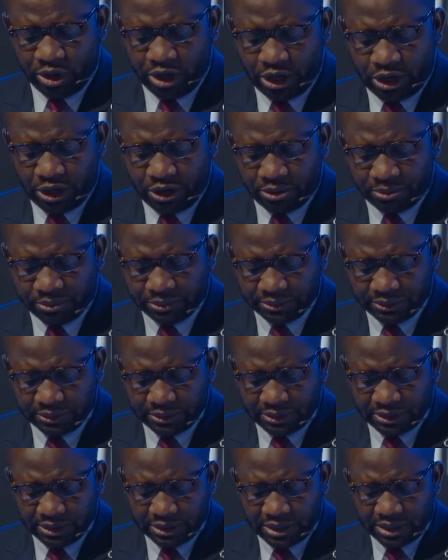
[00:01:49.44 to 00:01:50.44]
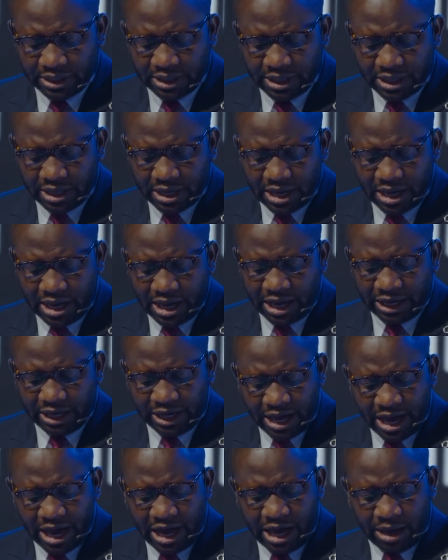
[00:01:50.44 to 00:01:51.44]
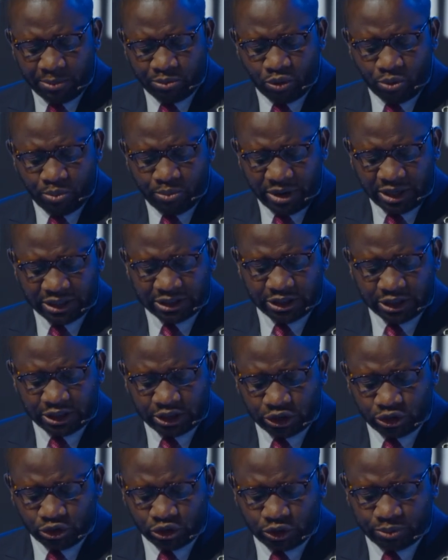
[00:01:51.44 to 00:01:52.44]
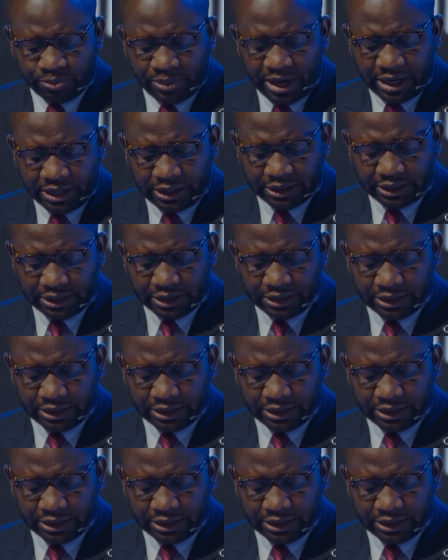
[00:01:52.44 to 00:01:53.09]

income and a higher propensity to spend.